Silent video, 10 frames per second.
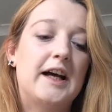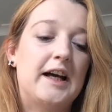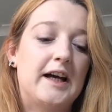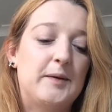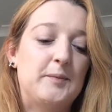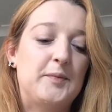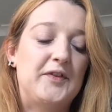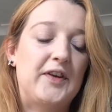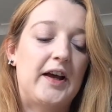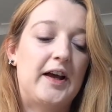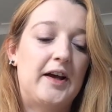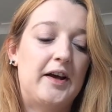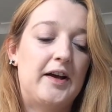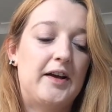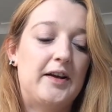
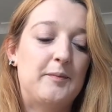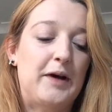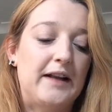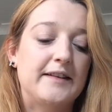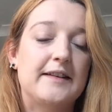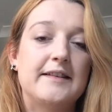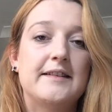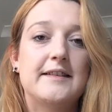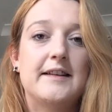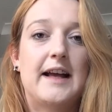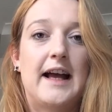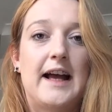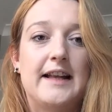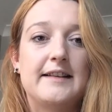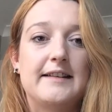a pattern
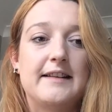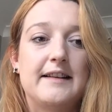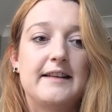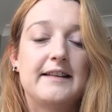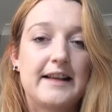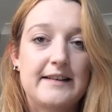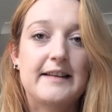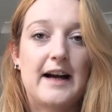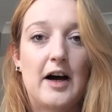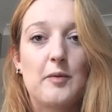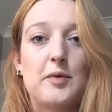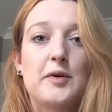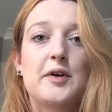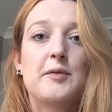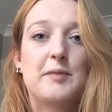and kitted it up
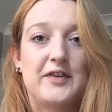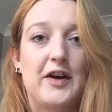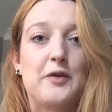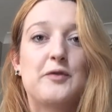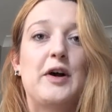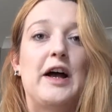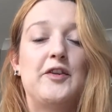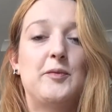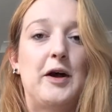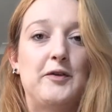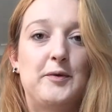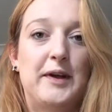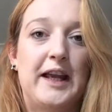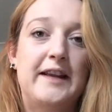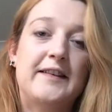myself as opposed to a
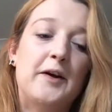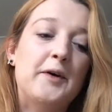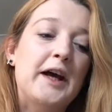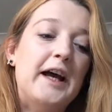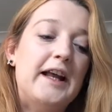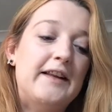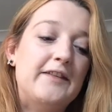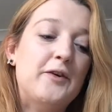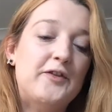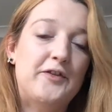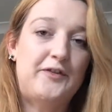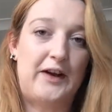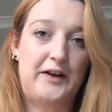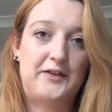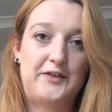kit. So there's lots of
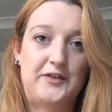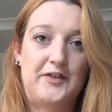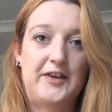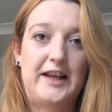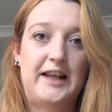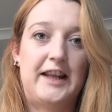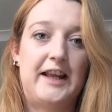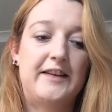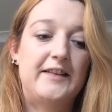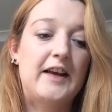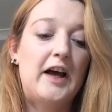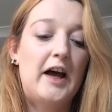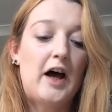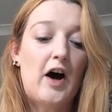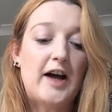firsts in this.
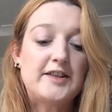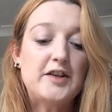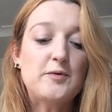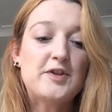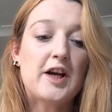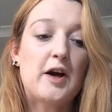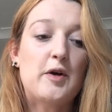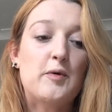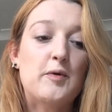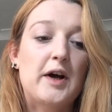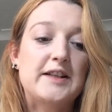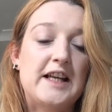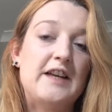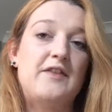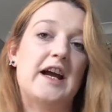I did also
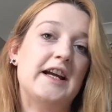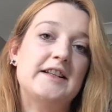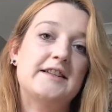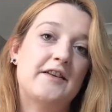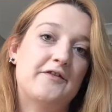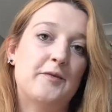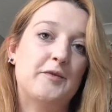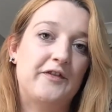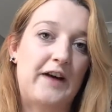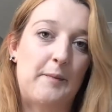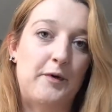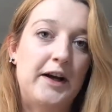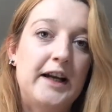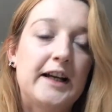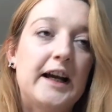deviate from the
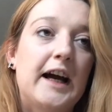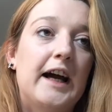fabric